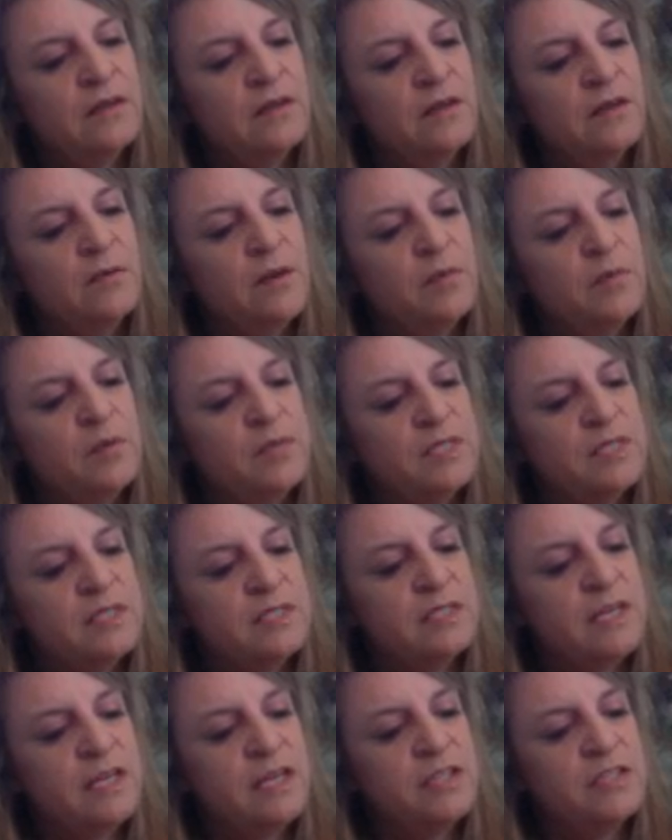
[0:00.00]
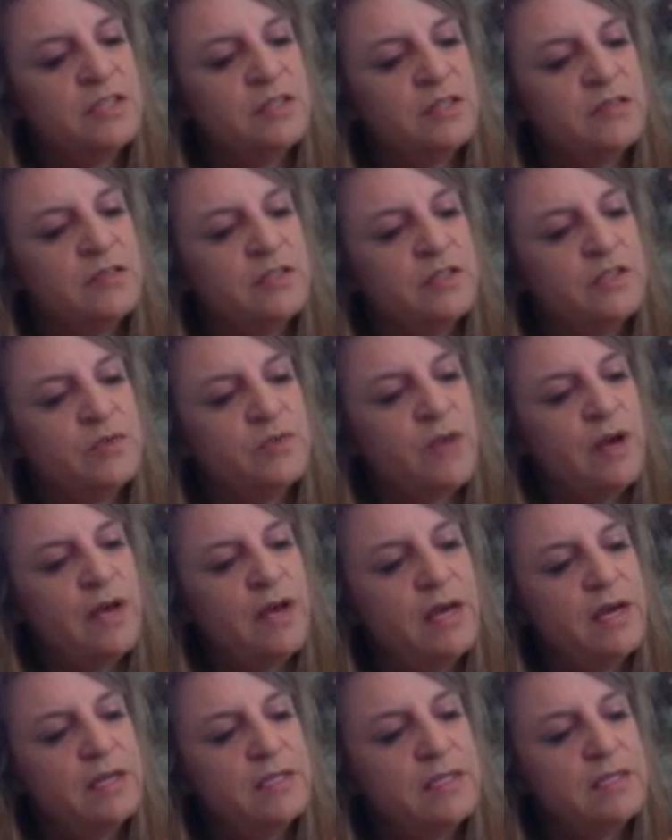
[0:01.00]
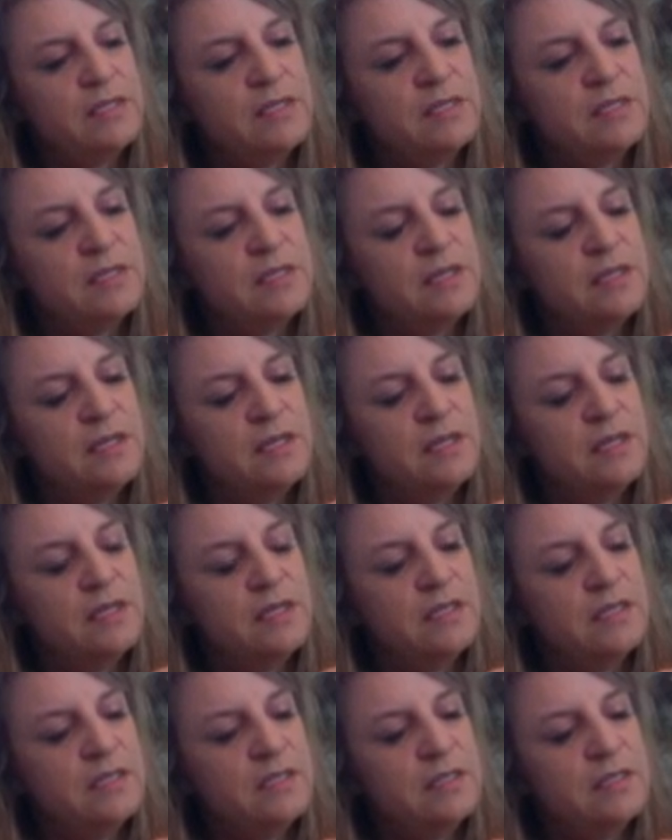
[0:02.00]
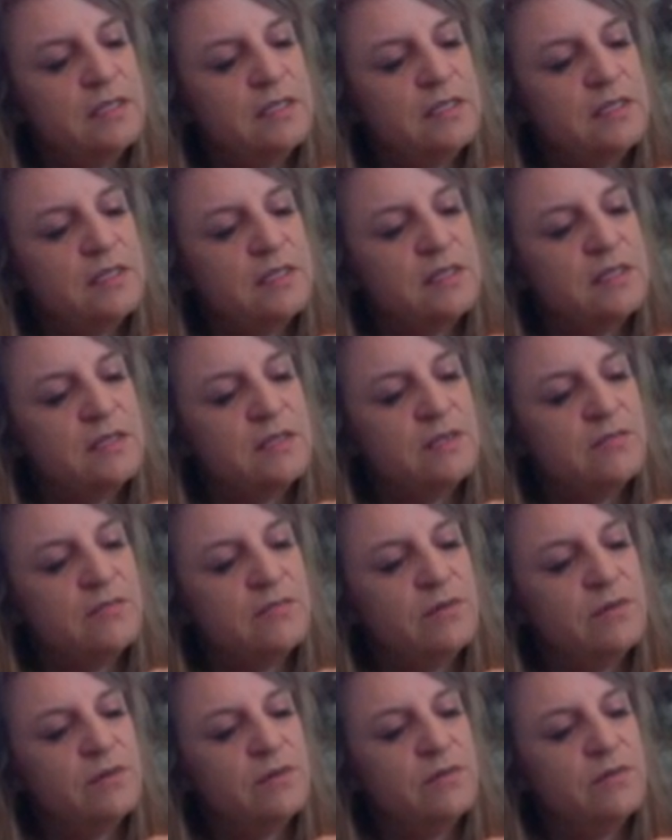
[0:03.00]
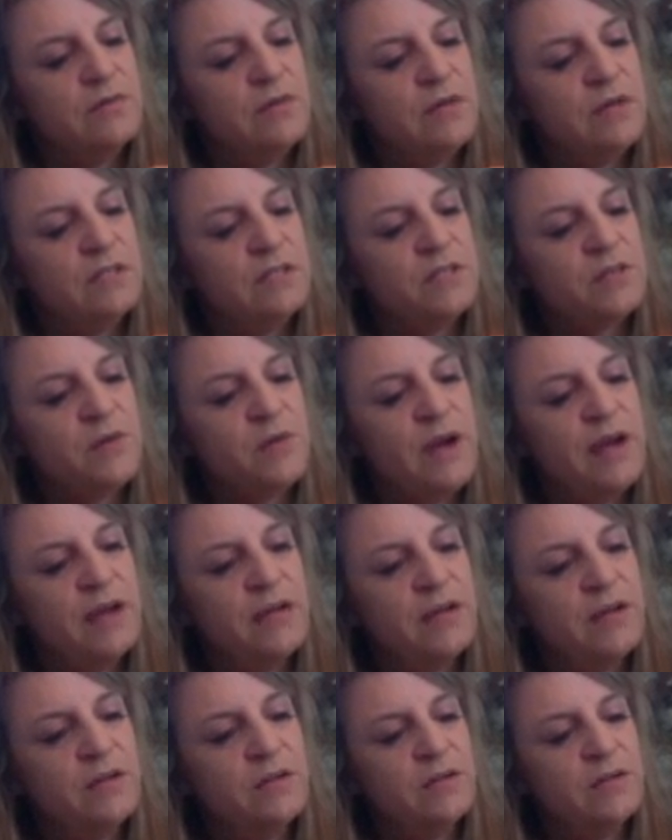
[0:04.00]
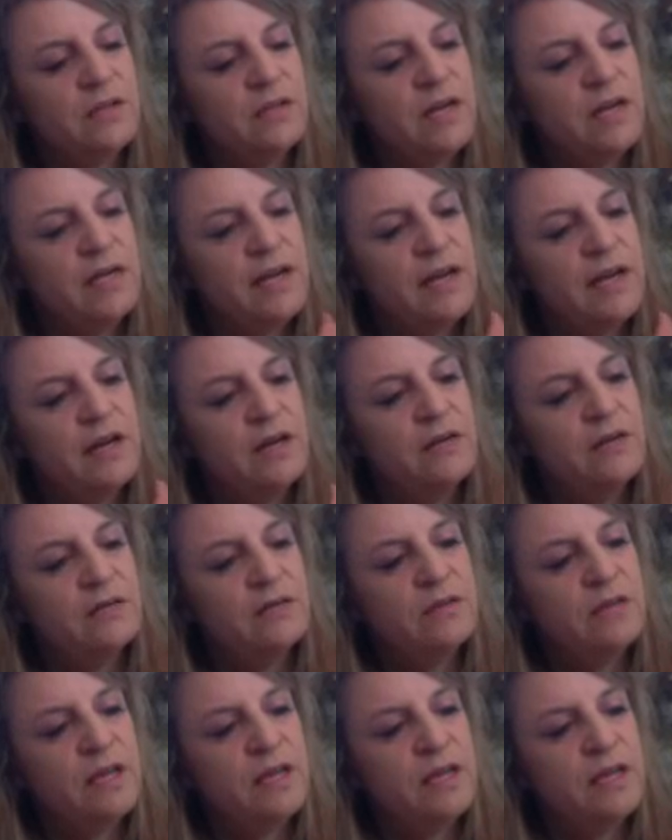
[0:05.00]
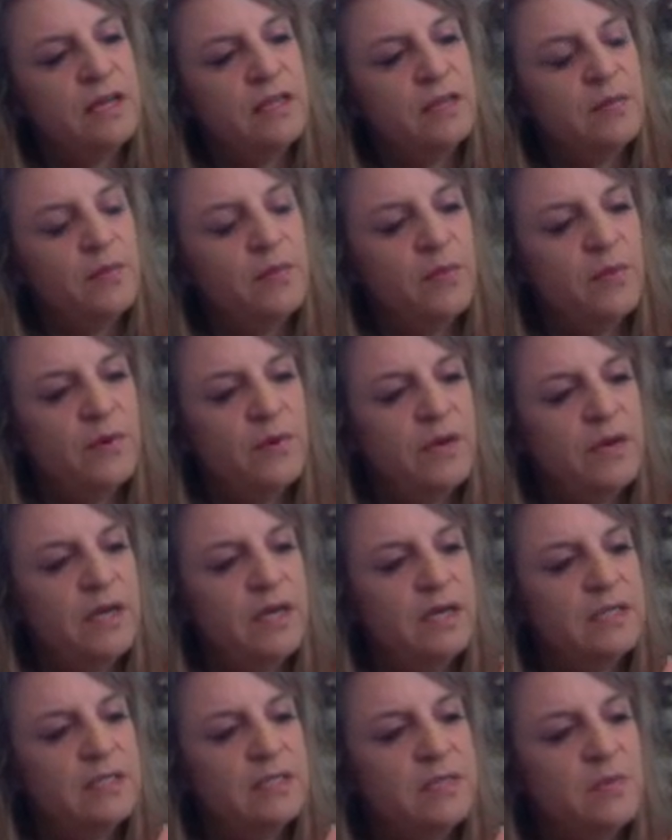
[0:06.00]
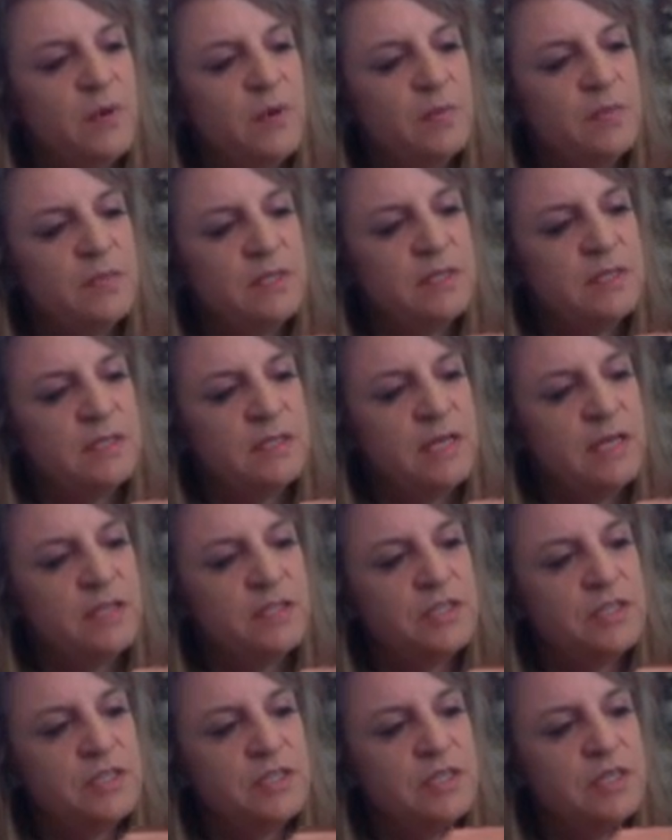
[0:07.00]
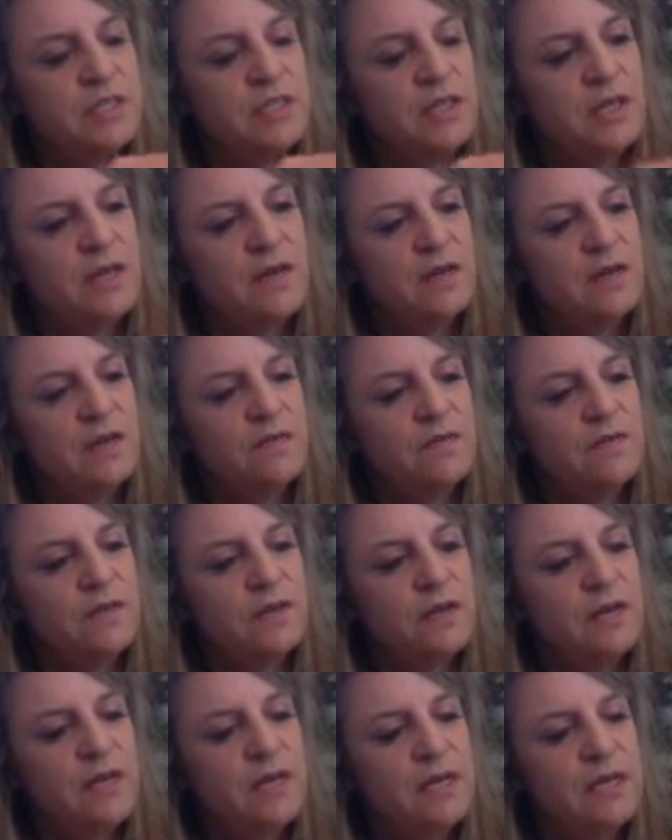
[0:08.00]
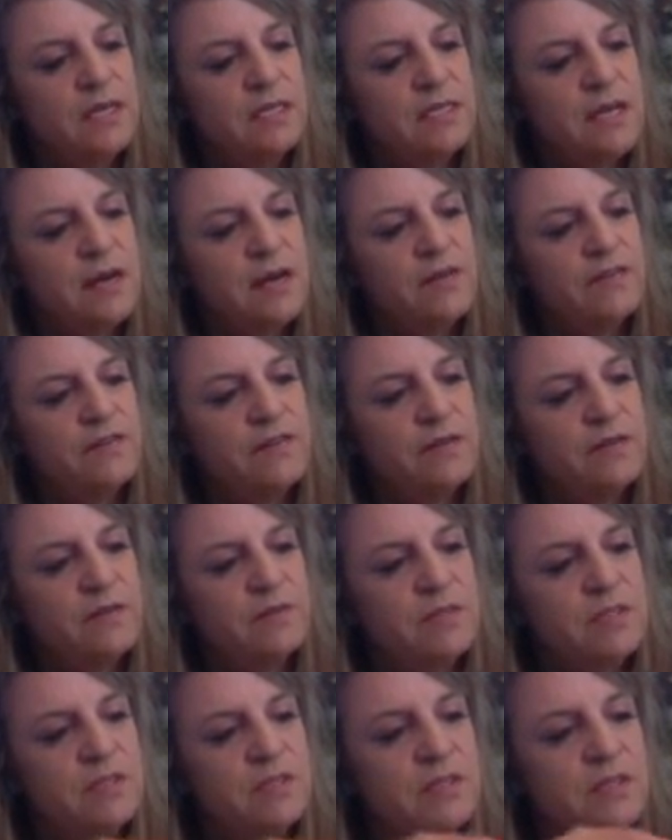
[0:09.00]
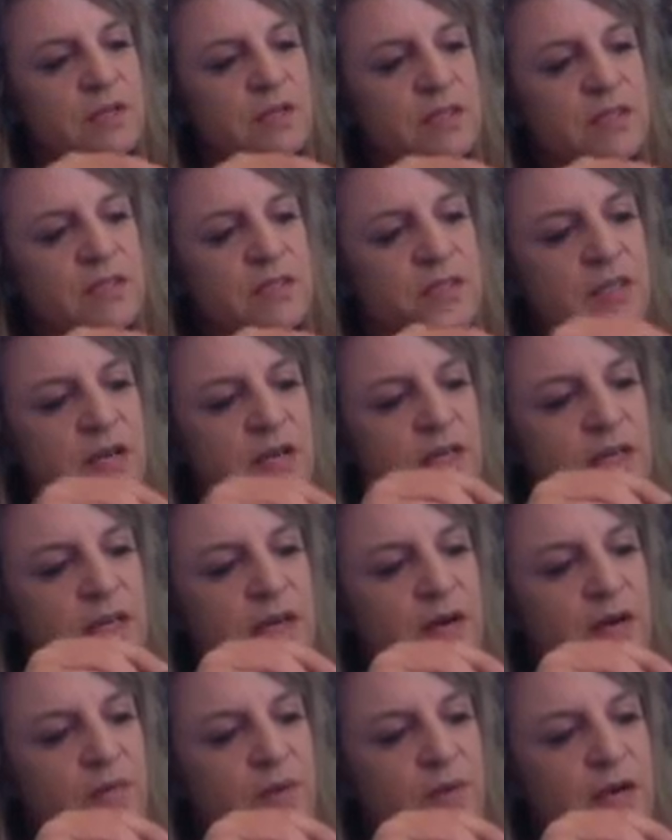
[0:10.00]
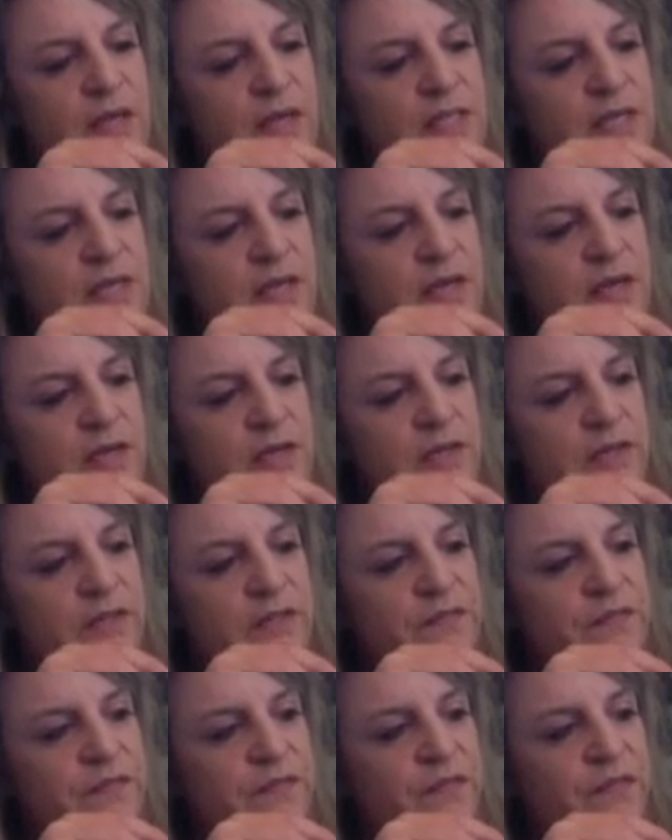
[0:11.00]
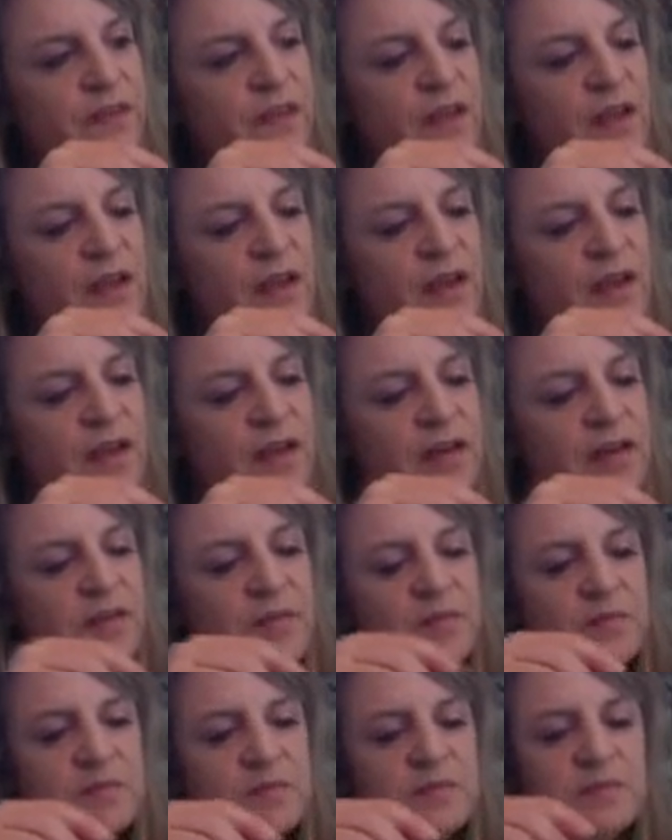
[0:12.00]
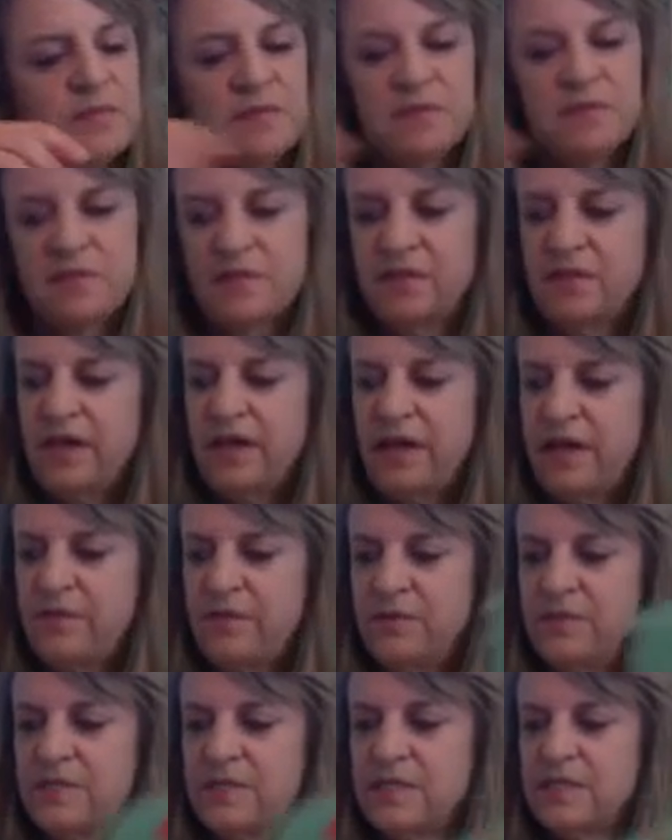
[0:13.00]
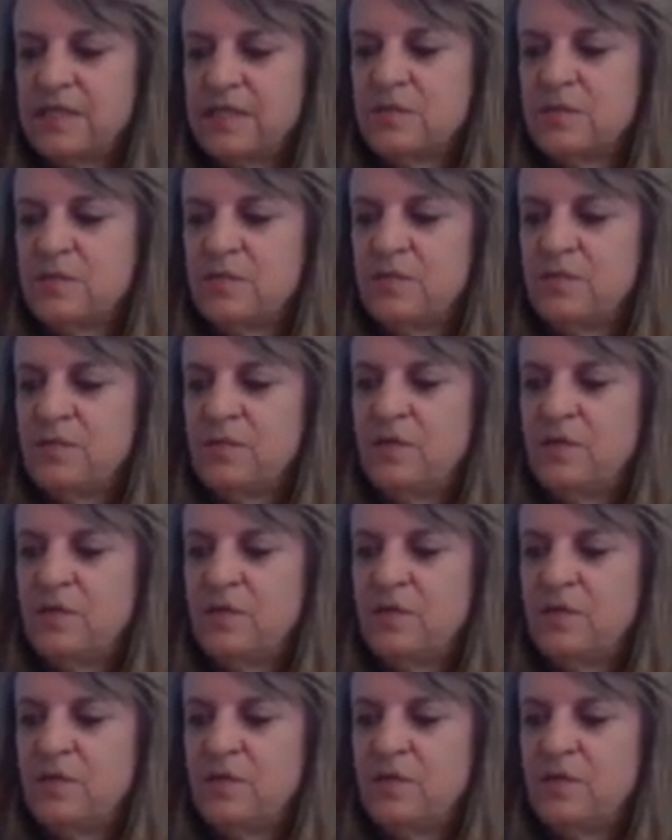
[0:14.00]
her representation of a dress is through a triangle cutout, and the boy's representation of his outfit was just cutting out rectangle. So that was, this